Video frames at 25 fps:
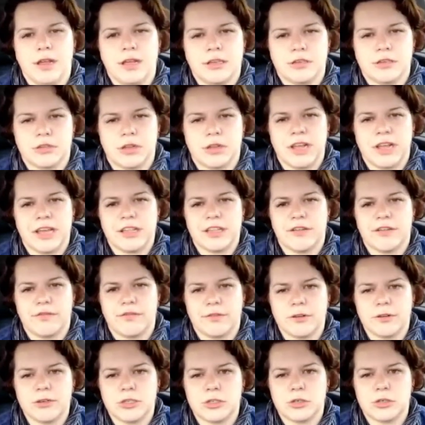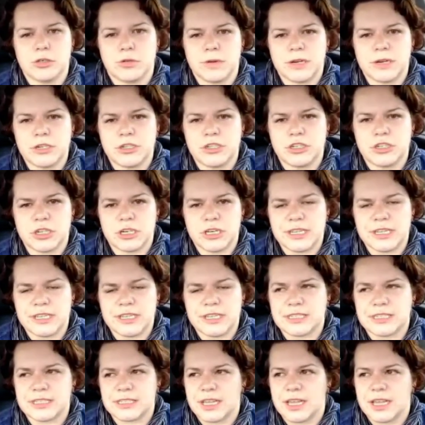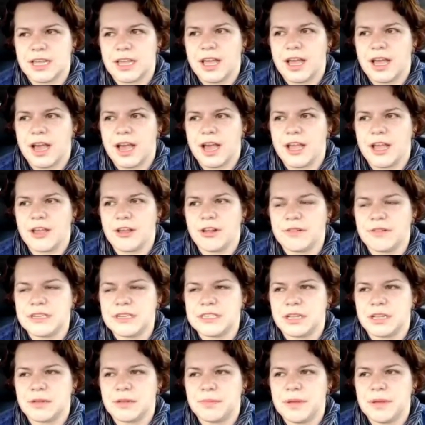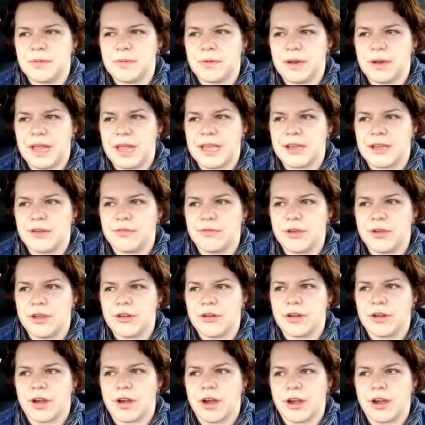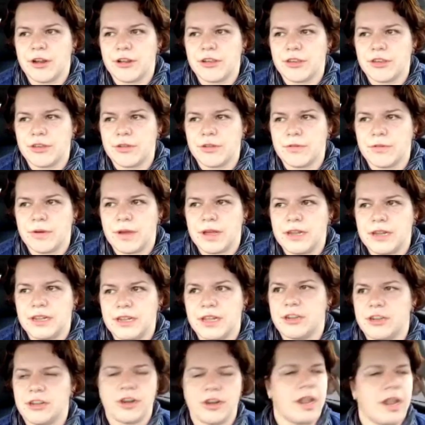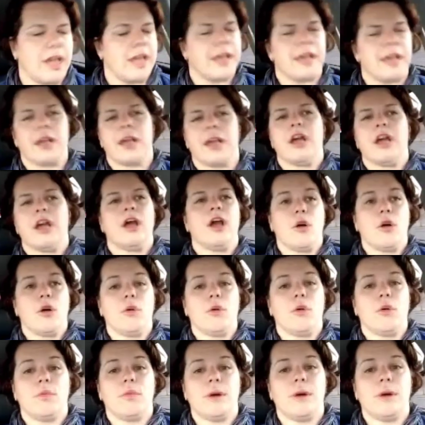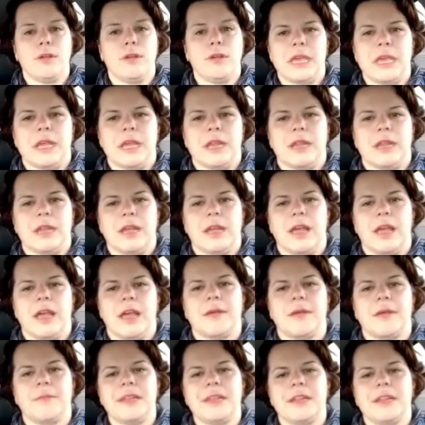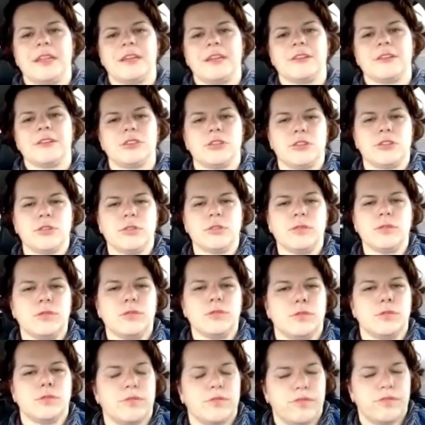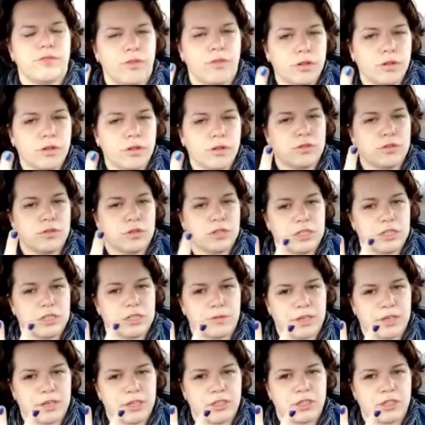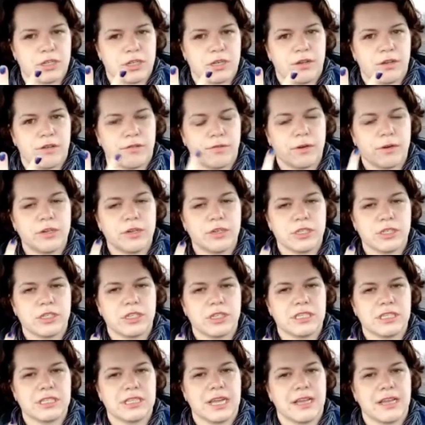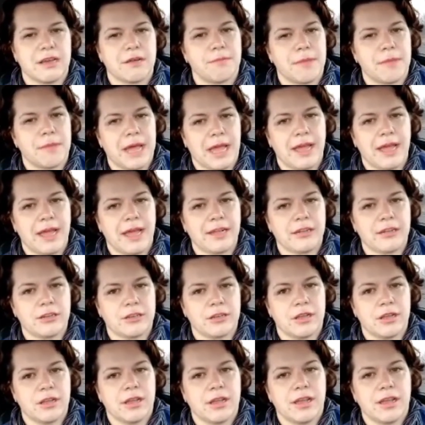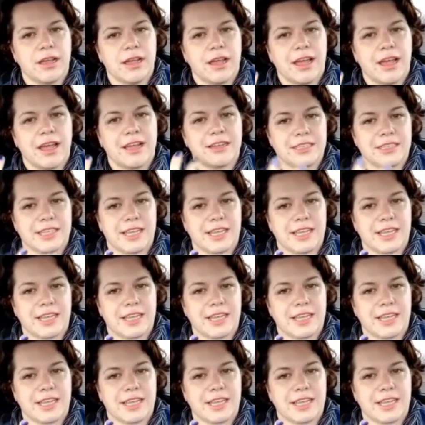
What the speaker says: So like the first question is, I always tell people like, where are you? And then they're like, what do you mean? And I mean, there's two folds to this question. First is like math, and